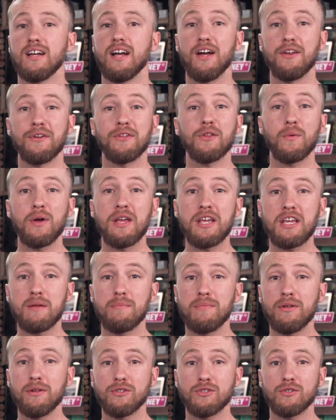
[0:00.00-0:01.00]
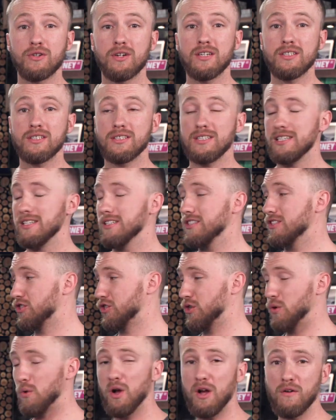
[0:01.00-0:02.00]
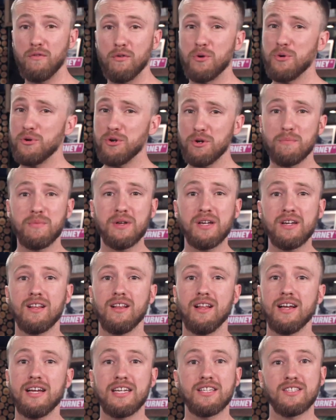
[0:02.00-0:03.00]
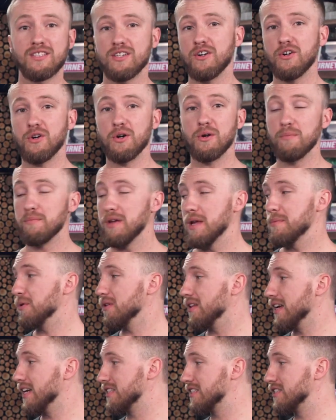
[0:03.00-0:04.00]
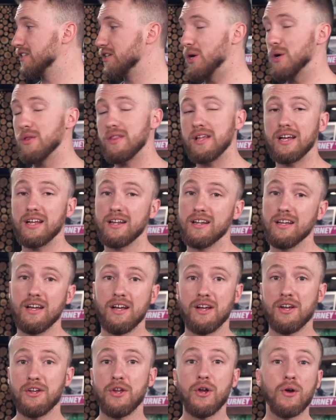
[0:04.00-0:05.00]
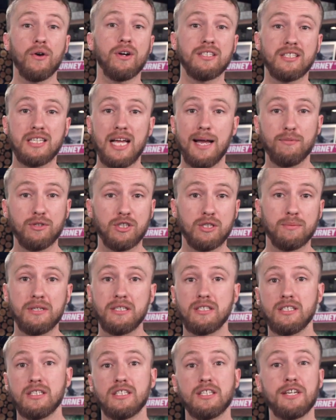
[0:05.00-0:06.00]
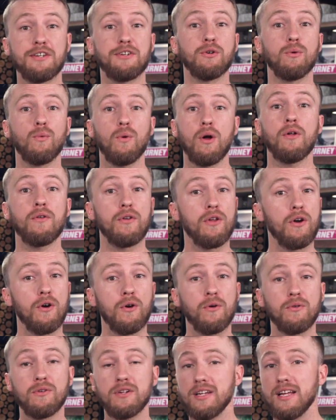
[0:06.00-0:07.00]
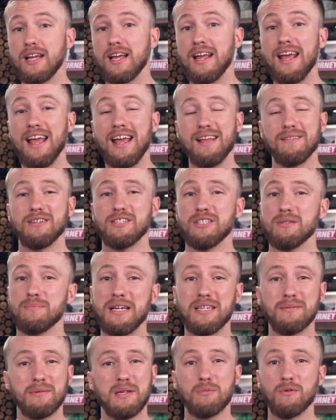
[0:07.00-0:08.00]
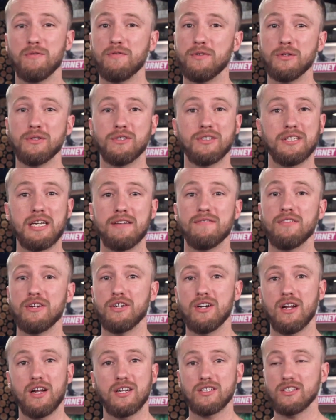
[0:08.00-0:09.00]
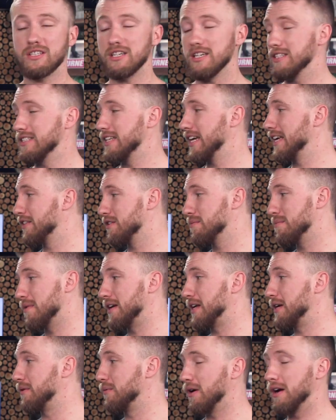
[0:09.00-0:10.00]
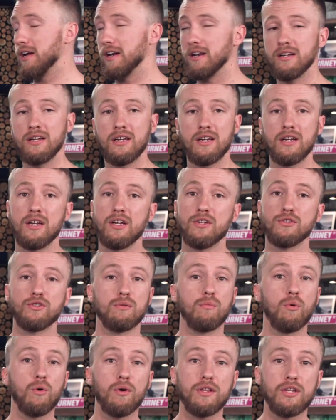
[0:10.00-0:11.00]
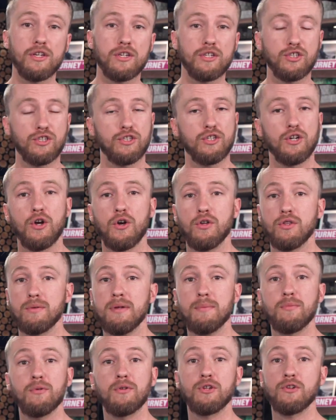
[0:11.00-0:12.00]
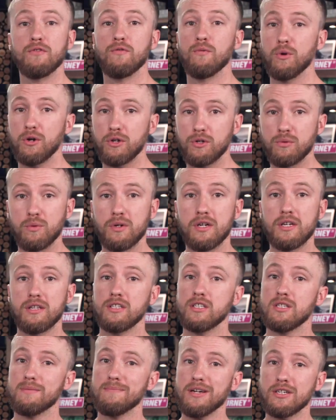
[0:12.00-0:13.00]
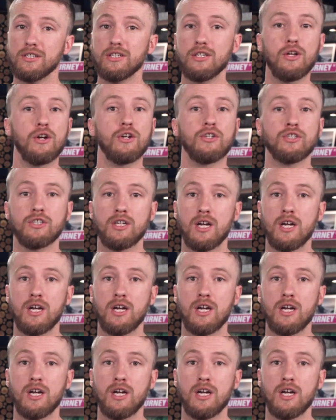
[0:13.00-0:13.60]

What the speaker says: Another way you can build trust is show off who your big clients are. People like to know that you're an established business and you're well known. It just makes people feel safe that you're not just gonna take their money and run. So the more that you can show the people that you've worked with, especially larger